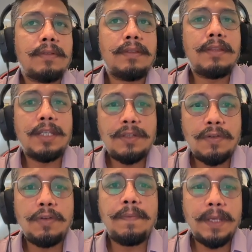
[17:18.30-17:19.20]
this
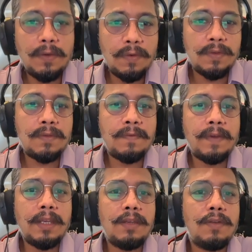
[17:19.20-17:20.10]
should be used
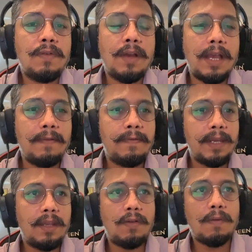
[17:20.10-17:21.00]
when you have
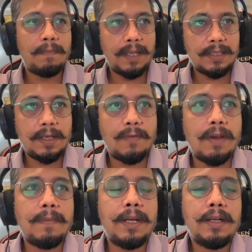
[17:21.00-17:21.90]
very complex
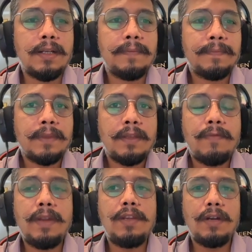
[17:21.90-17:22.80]
requirement
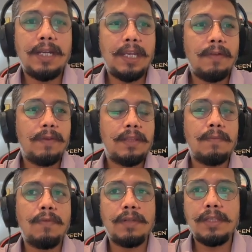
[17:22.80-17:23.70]
where you are dealing with
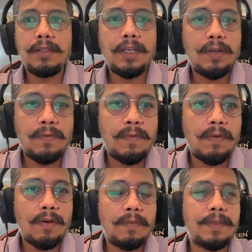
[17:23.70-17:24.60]
more than 3 to
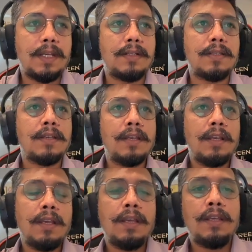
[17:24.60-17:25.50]
4 objects.
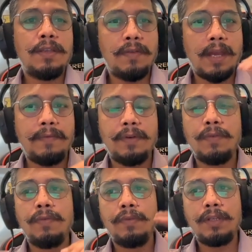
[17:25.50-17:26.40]
You have
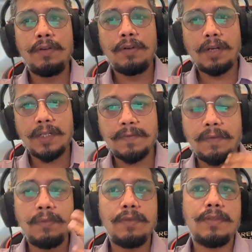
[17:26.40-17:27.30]
to
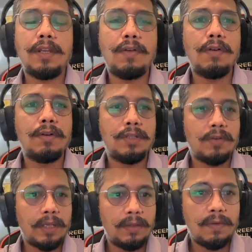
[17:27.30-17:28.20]
transform those record,
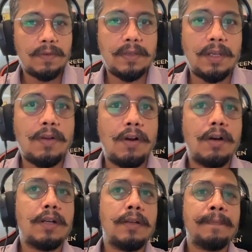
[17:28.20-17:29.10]
join those record,